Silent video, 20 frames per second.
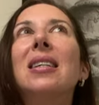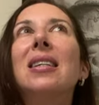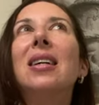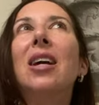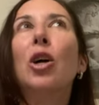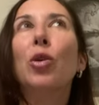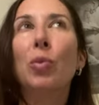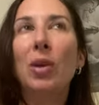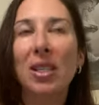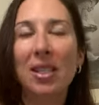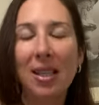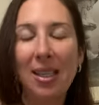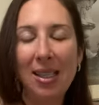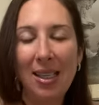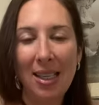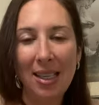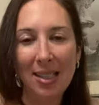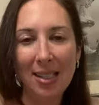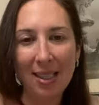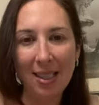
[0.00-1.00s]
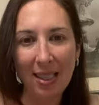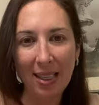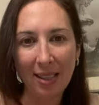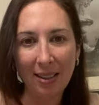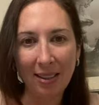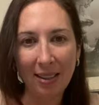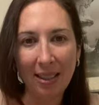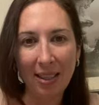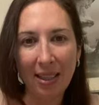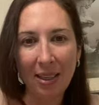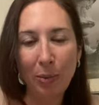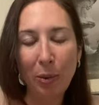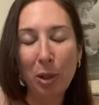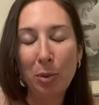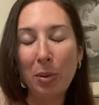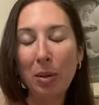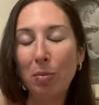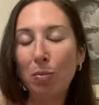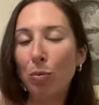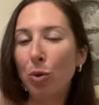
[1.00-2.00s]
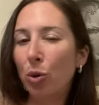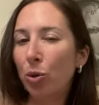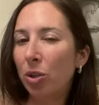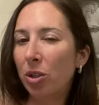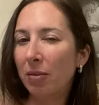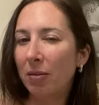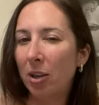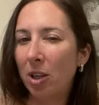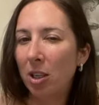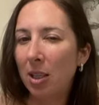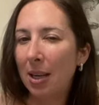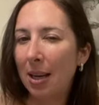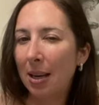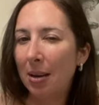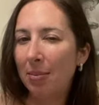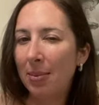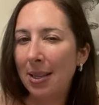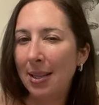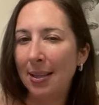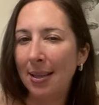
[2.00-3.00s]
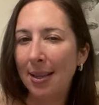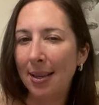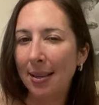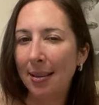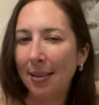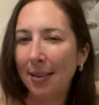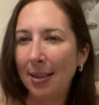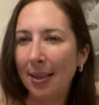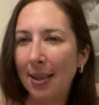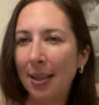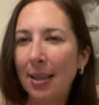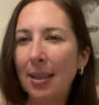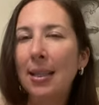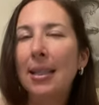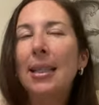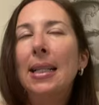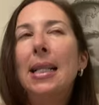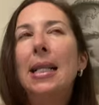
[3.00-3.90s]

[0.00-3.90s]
our residency is in Italy. We spend most of our time in Italy.